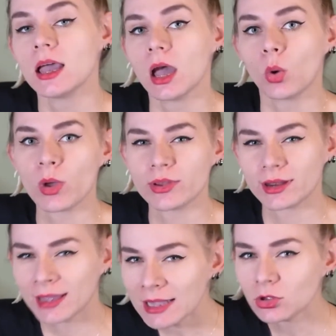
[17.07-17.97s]
whether
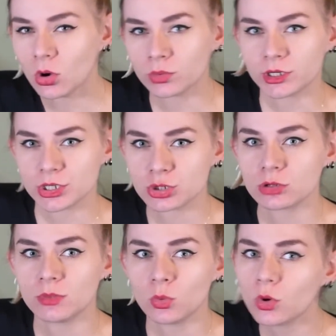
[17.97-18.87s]
cat owners should
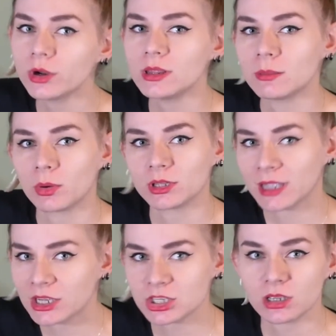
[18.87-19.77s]
be worried about
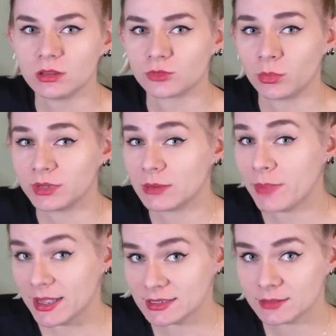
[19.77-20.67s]
catching it from their
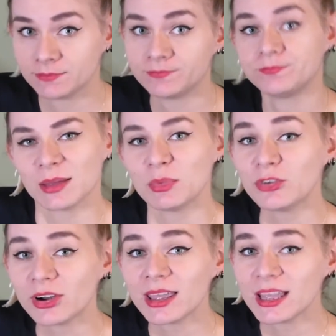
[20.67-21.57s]
pets. Before
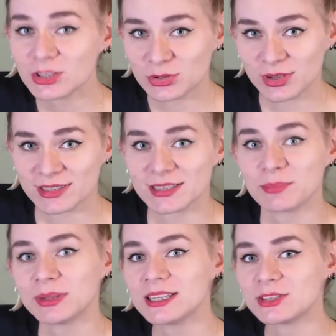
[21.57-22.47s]
I get to it,
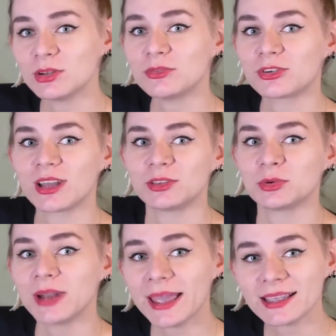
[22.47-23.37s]
please don't forget to
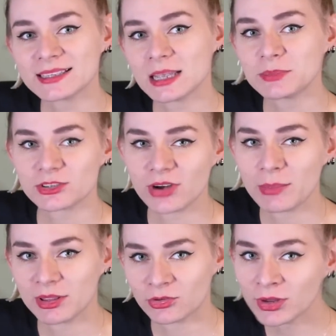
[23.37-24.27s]
like, subscribe
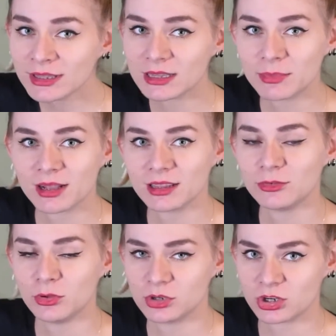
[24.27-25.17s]
and ring that bell if
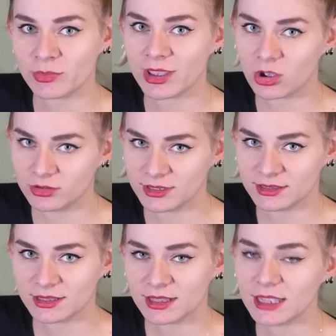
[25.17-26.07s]
you enjoy my content.
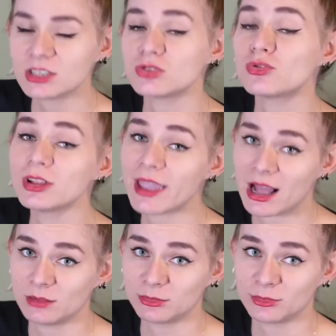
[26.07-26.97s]
It is really
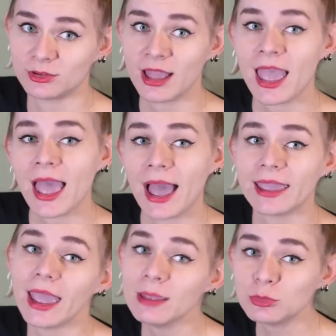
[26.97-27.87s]
helpful. I
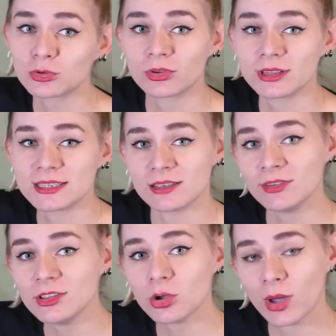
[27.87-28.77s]
aim to release a
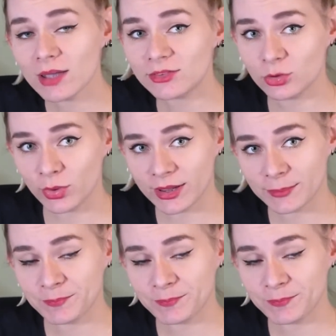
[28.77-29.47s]
video every week.